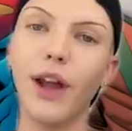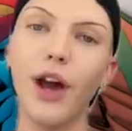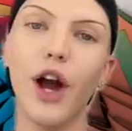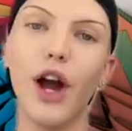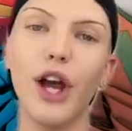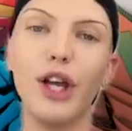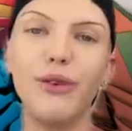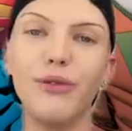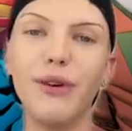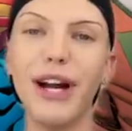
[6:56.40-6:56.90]

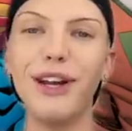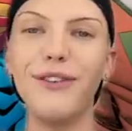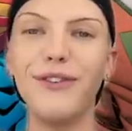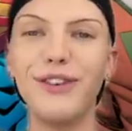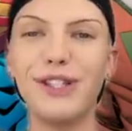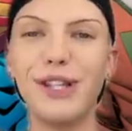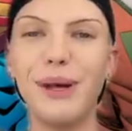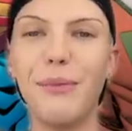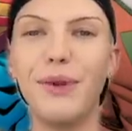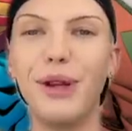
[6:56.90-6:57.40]
Are you ready
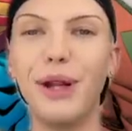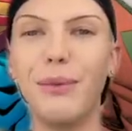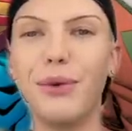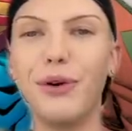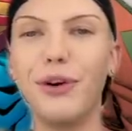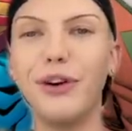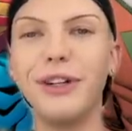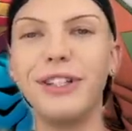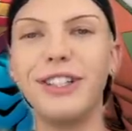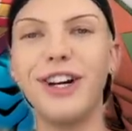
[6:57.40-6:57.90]
for some
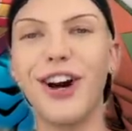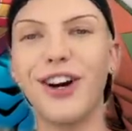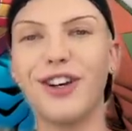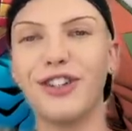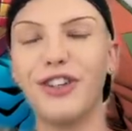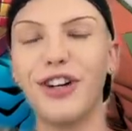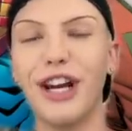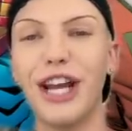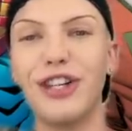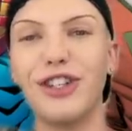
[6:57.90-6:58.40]
liberal
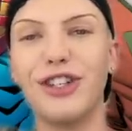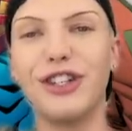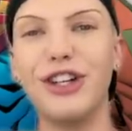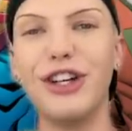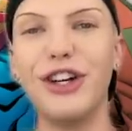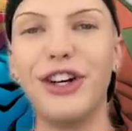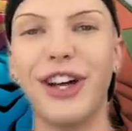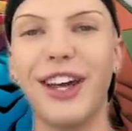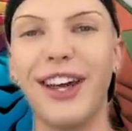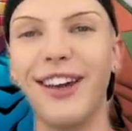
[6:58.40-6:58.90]
indoctrination
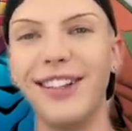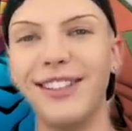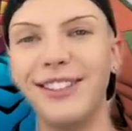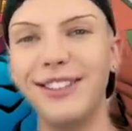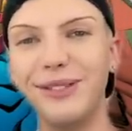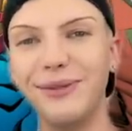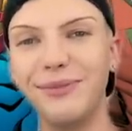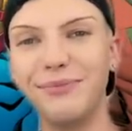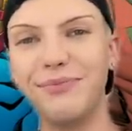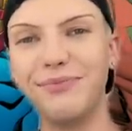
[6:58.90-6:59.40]
to your kids?